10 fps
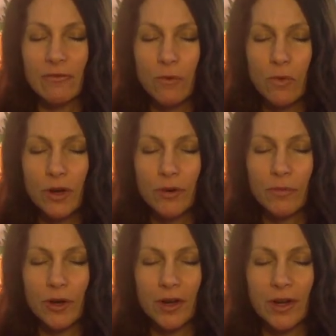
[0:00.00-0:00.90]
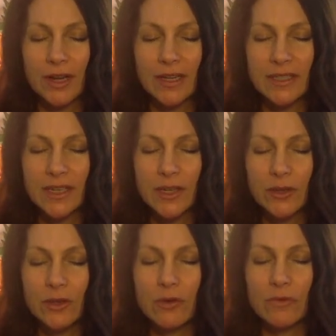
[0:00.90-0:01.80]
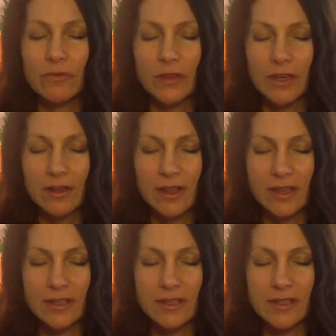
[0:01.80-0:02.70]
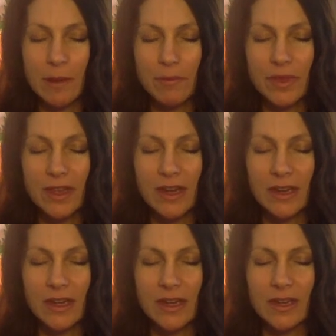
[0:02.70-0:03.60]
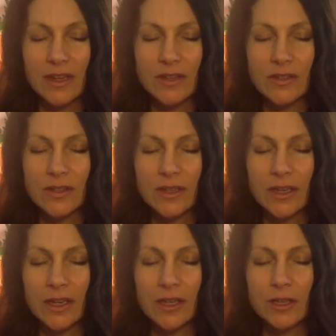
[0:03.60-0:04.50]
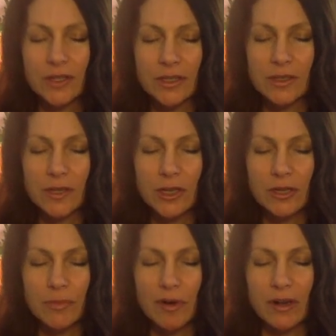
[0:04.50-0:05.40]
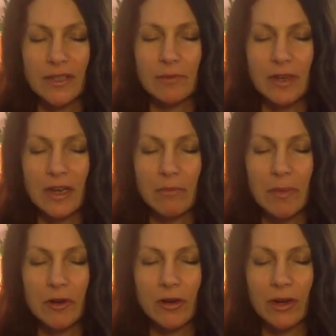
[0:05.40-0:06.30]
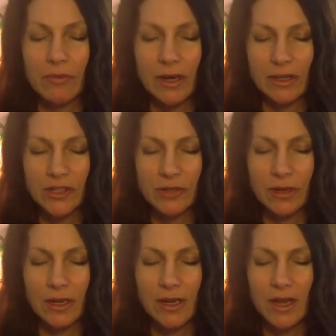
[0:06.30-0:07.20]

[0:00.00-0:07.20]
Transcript: forward until you feel that something is in close proximity and maybe you're going to run into it.